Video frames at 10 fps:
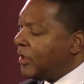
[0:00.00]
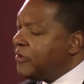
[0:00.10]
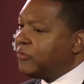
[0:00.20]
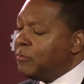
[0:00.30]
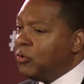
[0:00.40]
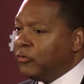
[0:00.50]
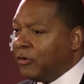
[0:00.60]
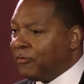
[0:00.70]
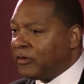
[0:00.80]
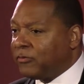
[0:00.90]
Eastern
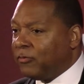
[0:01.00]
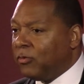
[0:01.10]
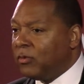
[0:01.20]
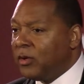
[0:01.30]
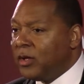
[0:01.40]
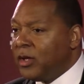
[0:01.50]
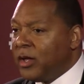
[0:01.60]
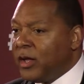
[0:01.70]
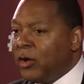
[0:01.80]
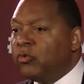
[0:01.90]
Music Festival.
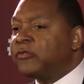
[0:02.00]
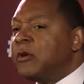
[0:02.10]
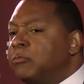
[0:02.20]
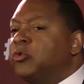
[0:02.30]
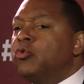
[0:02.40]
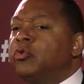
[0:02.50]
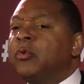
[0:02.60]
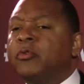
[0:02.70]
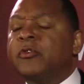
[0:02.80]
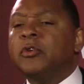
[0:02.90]
It was some dude
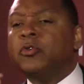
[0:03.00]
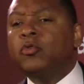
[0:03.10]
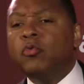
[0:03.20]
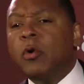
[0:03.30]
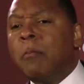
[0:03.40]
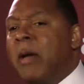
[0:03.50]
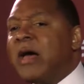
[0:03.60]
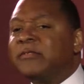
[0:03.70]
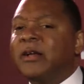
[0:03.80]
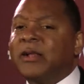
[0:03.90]
that was going to do a
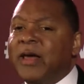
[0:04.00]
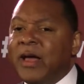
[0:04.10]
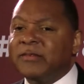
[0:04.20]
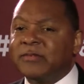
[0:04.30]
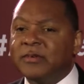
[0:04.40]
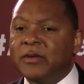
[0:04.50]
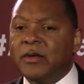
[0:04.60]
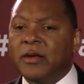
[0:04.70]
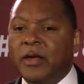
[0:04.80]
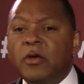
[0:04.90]
master class.
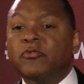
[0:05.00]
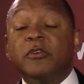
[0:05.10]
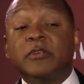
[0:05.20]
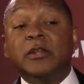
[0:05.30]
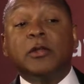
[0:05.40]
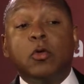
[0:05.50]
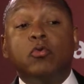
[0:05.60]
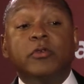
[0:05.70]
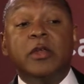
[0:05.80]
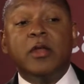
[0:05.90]
He was just a little
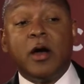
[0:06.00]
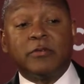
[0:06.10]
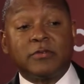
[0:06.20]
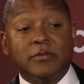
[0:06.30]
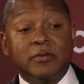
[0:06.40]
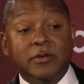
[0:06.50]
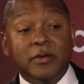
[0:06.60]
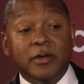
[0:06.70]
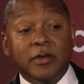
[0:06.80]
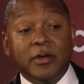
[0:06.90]
older than us.
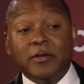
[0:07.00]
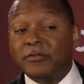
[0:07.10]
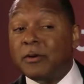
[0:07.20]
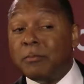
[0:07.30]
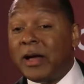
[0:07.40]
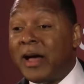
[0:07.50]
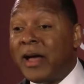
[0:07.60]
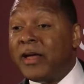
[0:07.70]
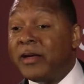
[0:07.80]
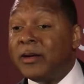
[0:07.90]
Some
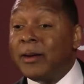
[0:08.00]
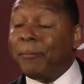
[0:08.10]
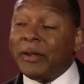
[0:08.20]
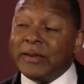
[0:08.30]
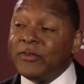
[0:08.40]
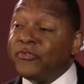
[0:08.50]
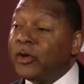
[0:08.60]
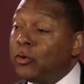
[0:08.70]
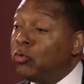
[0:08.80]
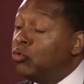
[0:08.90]
guy playing the
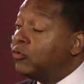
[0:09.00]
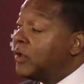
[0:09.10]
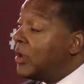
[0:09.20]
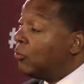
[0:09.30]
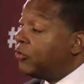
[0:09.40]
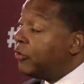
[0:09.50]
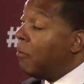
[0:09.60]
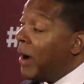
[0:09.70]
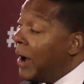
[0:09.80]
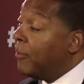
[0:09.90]
cello whose name was
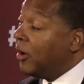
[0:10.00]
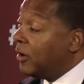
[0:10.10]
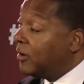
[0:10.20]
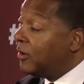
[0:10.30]
Your Mama.